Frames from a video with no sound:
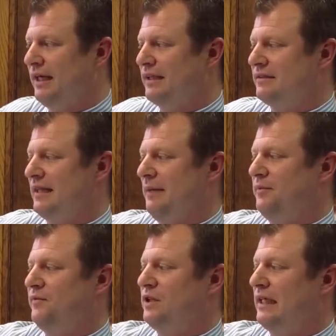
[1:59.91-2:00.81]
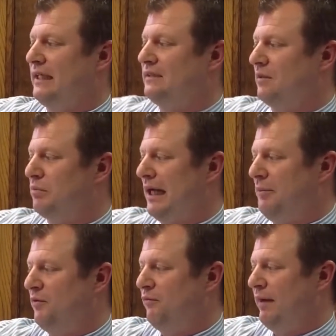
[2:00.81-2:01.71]
a slab of cheese, a
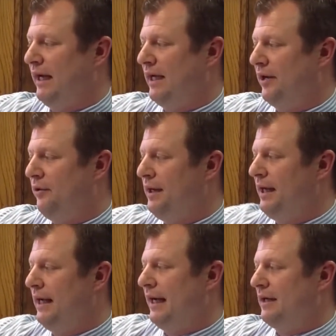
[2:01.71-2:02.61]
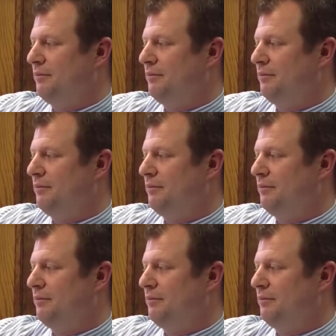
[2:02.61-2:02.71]
blob of mayo, and a